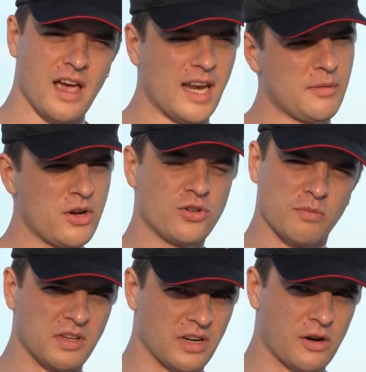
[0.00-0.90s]
And I'm here to
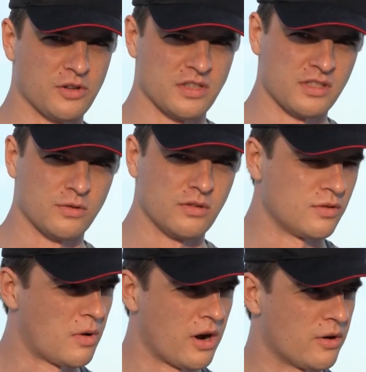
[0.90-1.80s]
meet an artist
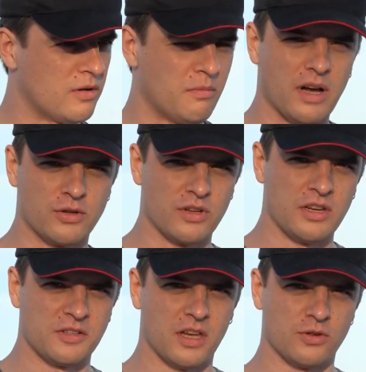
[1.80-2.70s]
tomorrow, but today I
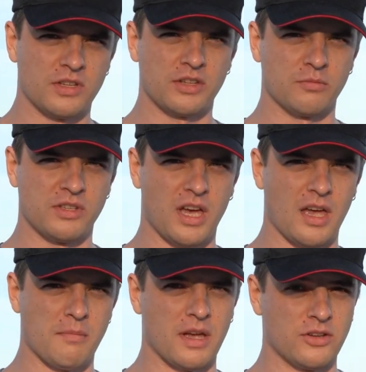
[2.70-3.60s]
decided to take some
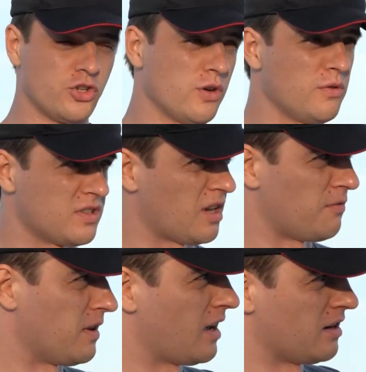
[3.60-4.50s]
time and show you
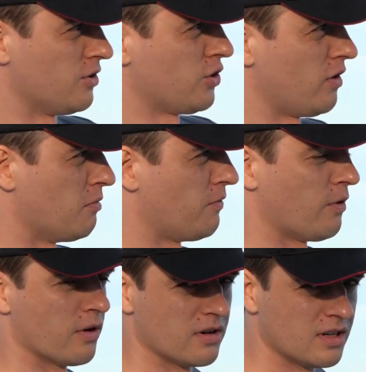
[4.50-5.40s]
something I didn't show you
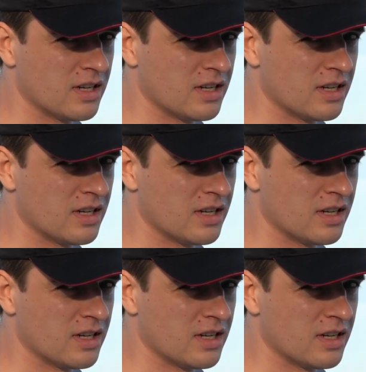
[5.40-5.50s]
before.